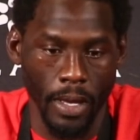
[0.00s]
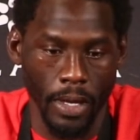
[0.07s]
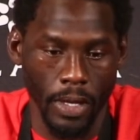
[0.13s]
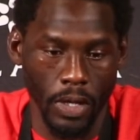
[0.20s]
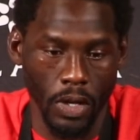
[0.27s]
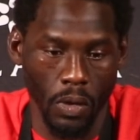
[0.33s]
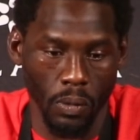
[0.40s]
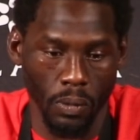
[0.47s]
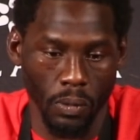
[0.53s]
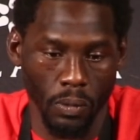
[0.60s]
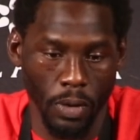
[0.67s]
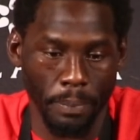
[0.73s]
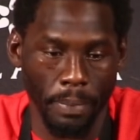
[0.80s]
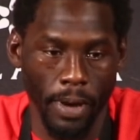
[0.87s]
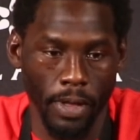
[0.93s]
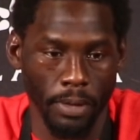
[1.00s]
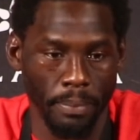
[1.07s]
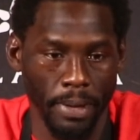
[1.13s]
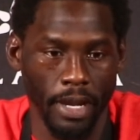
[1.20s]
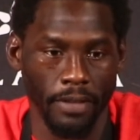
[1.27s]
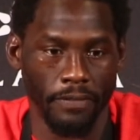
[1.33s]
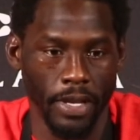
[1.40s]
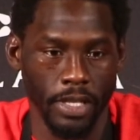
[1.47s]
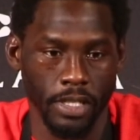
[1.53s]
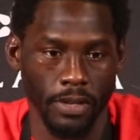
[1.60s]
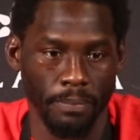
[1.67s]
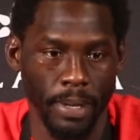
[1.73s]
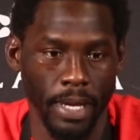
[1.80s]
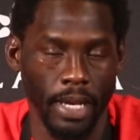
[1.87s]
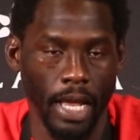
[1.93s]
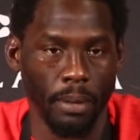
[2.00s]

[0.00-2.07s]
you know, reap all the benefits of being